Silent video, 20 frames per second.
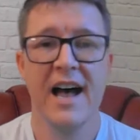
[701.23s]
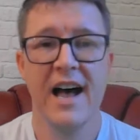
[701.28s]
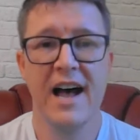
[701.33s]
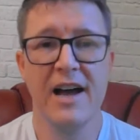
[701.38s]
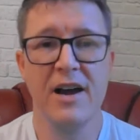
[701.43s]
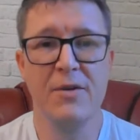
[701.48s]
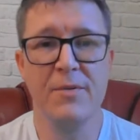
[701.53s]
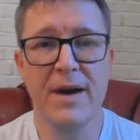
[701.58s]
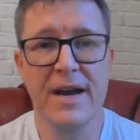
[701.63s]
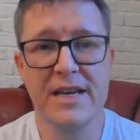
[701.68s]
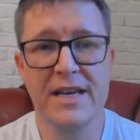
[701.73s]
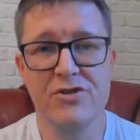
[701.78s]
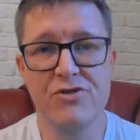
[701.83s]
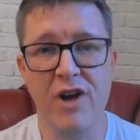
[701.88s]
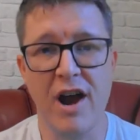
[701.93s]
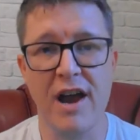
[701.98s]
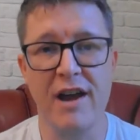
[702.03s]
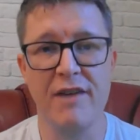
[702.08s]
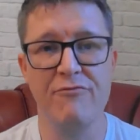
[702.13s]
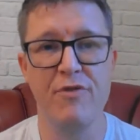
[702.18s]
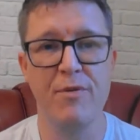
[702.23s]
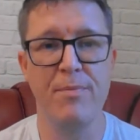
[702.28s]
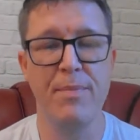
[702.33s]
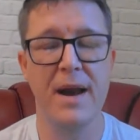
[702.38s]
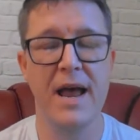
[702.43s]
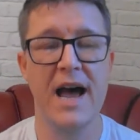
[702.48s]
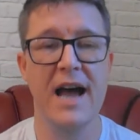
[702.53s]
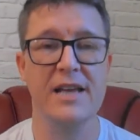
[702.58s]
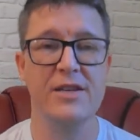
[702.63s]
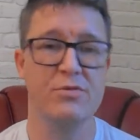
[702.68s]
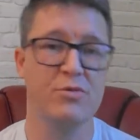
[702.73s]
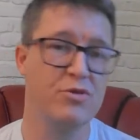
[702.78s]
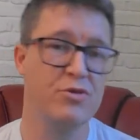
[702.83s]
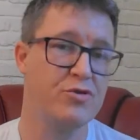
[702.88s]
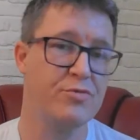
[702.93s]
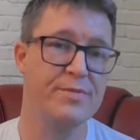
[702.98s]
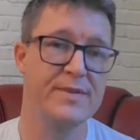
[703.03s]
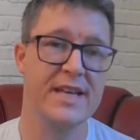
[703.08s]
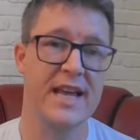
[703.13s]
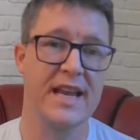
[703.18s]
I always try and reply to
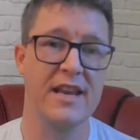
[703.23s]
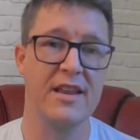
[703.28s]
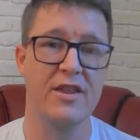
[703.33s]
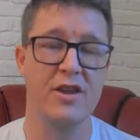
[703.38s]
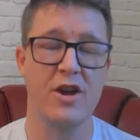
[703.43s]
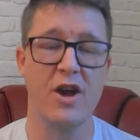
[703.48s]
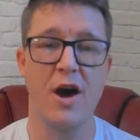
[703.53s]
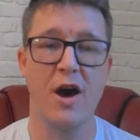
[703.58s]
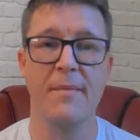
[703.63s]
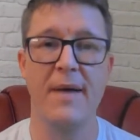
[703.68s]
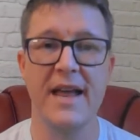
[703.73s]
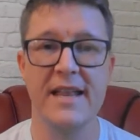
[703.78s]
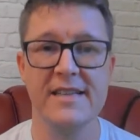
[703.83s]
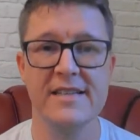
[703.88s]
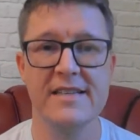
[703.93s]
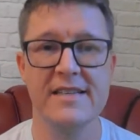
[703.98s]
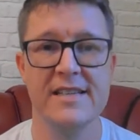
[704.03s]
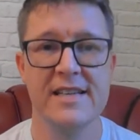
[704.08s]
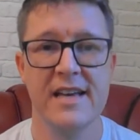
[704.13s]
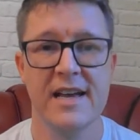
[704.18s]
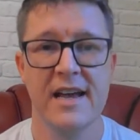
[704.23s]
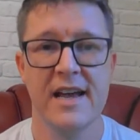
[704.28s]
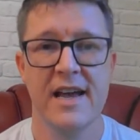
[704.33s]
100% of the comments.